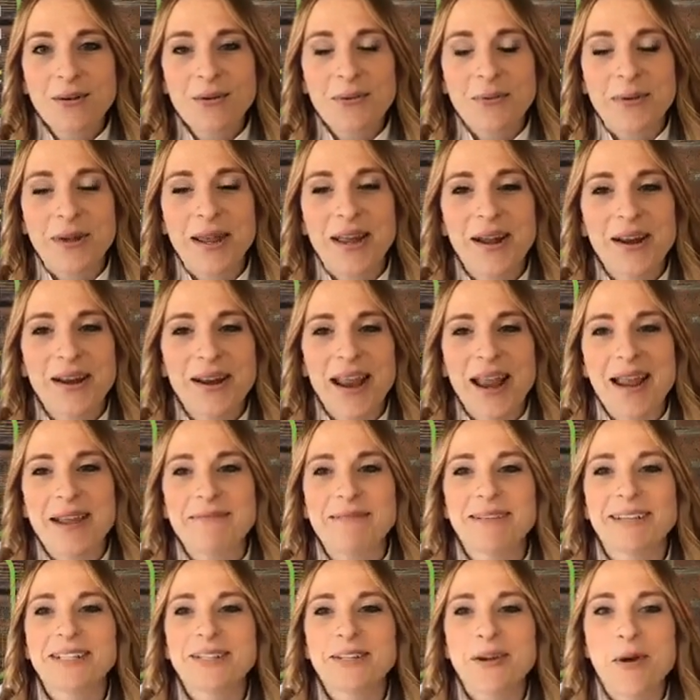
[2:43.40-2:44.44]
We are
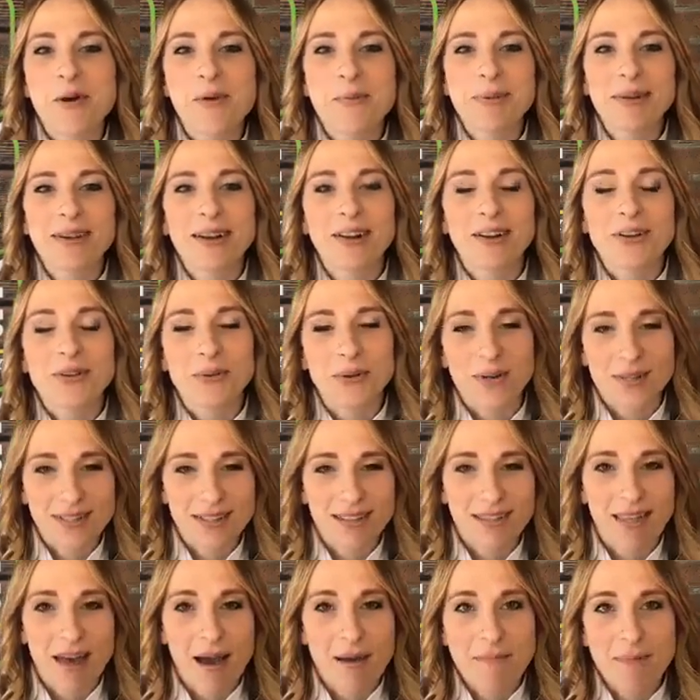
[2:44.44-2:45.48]
aiming to open our doors
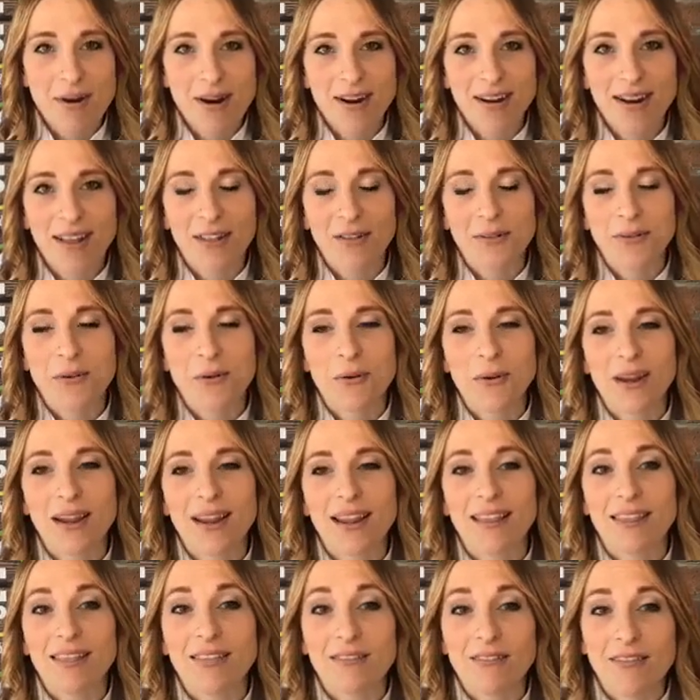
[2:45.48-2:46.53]
in Lombard, Illinois
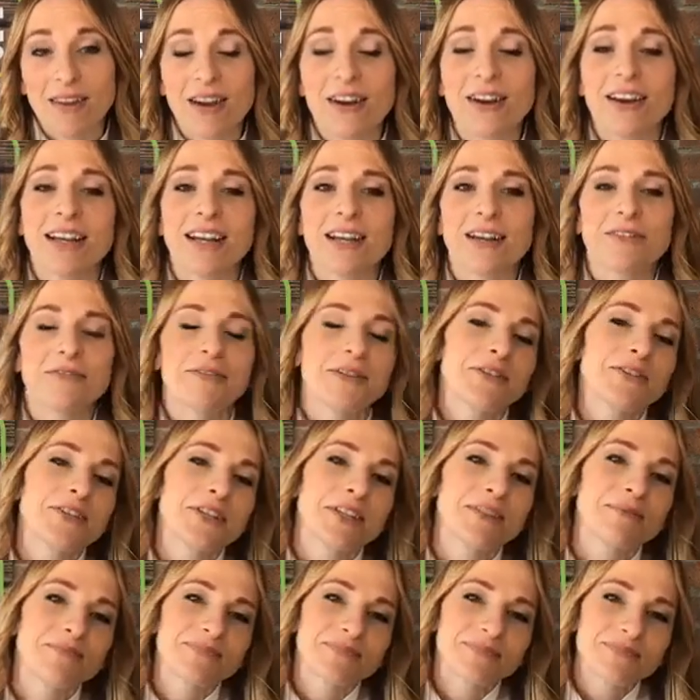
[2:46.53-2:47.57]
in the very near
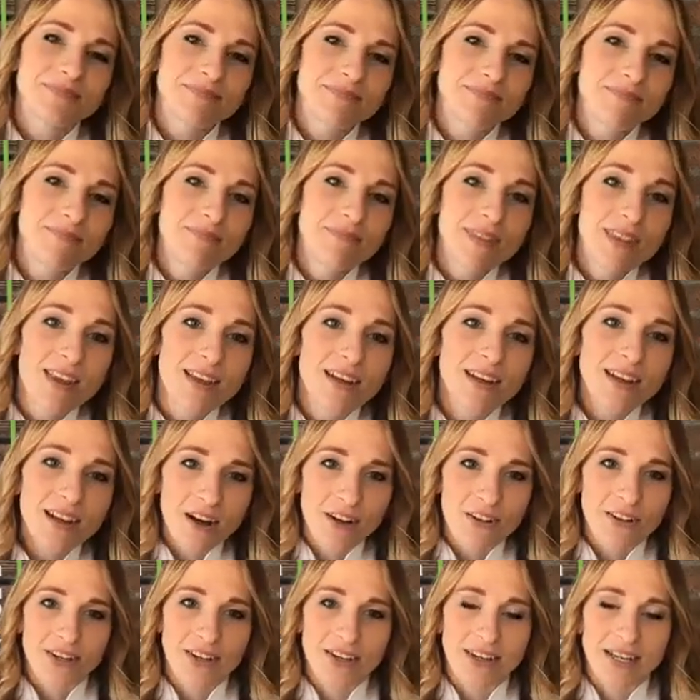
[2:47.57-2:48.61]
future.
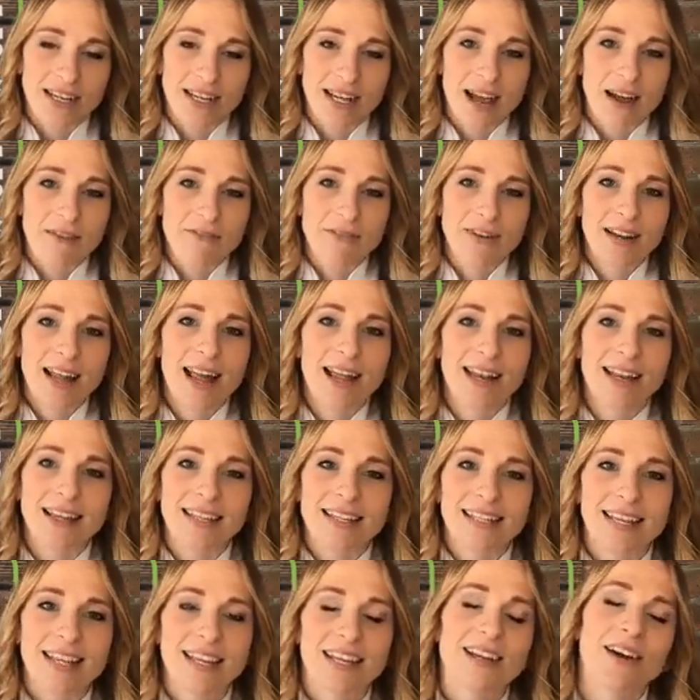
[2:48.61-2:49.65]
Culinary Confidante
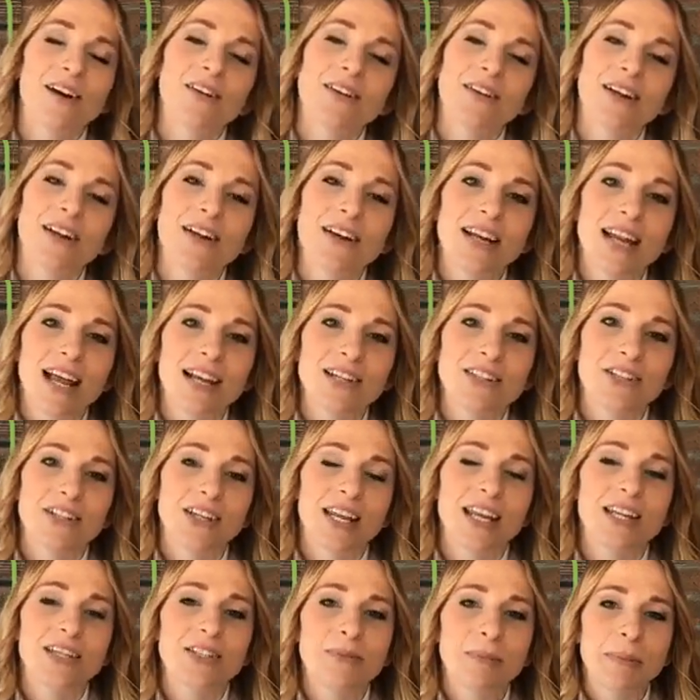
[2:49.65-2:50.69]
is a culinary
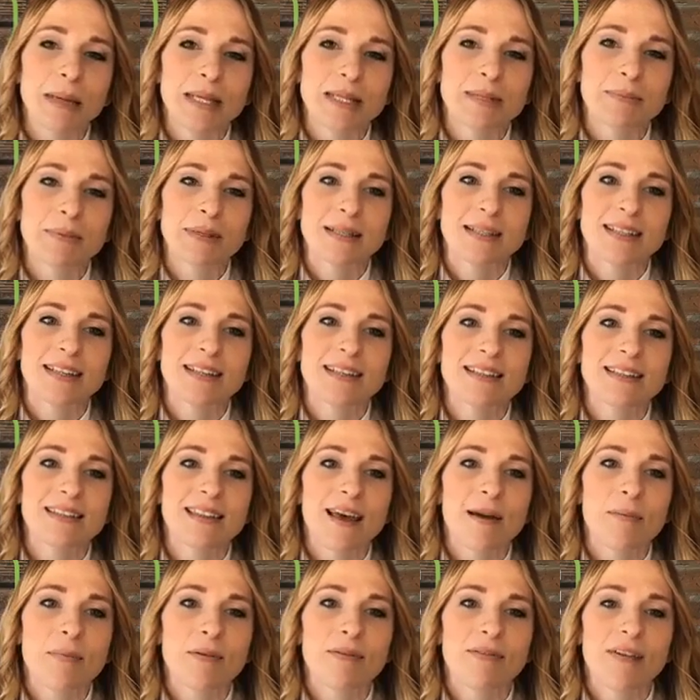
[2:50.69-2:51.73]
education-based business
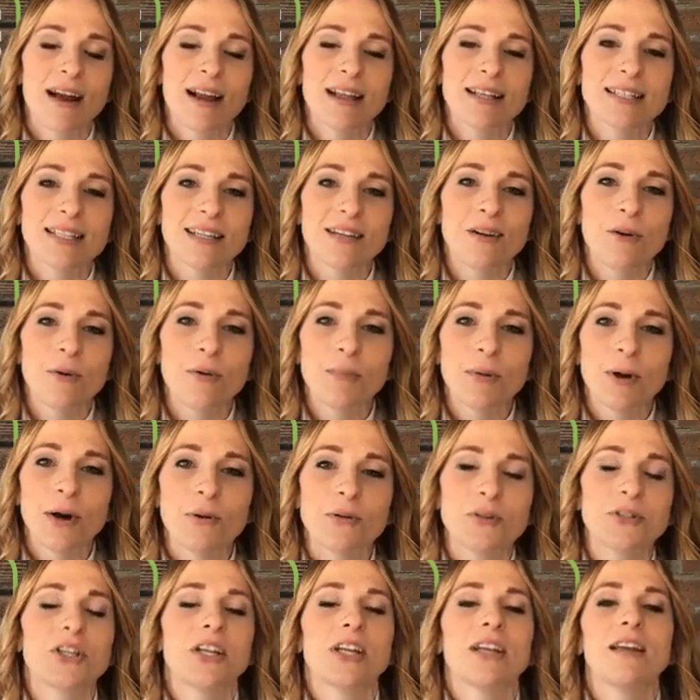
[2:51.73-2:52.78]
that provides in-home
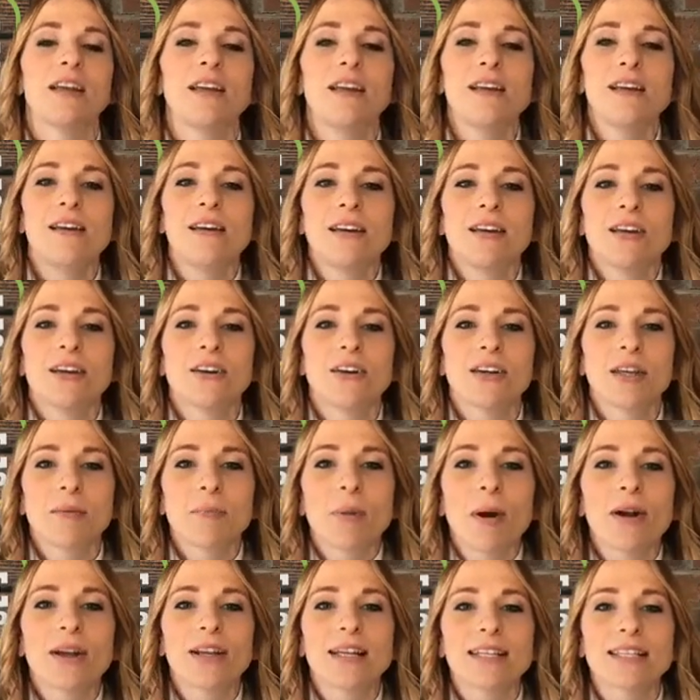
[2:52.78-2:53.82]
coaching, cooking
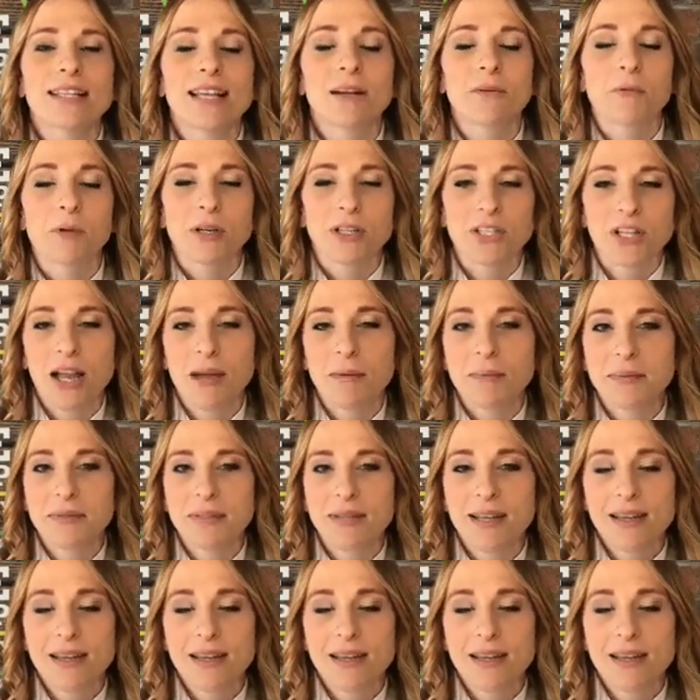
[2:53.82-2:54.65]
parties, and workshops.